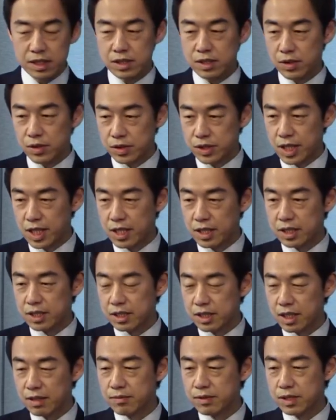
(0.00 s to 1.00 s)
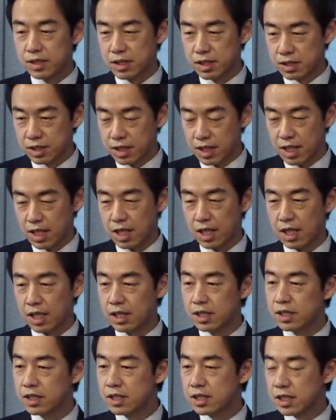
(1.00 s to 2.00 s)
So then given this
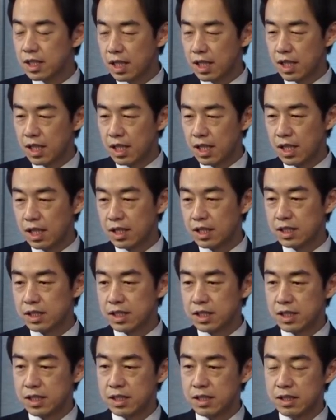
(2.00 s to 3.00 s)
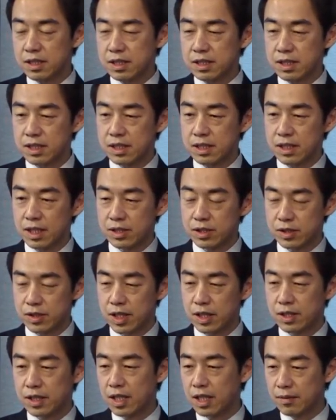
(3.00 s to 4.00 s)
uh, uh, the
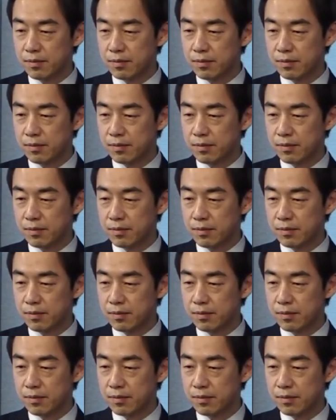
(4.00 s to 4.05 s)
national uh,